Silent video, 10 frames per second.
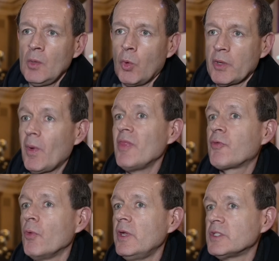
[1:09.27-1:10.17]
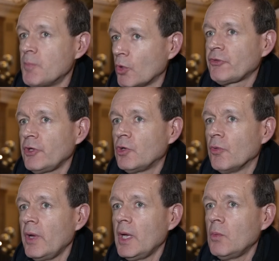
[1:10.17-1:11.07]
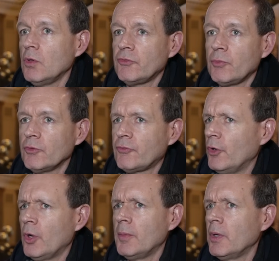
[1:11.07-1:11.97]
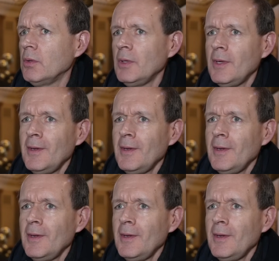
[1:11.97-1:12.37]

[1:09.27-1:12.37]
What he went through in his boxing career was was phenomenal.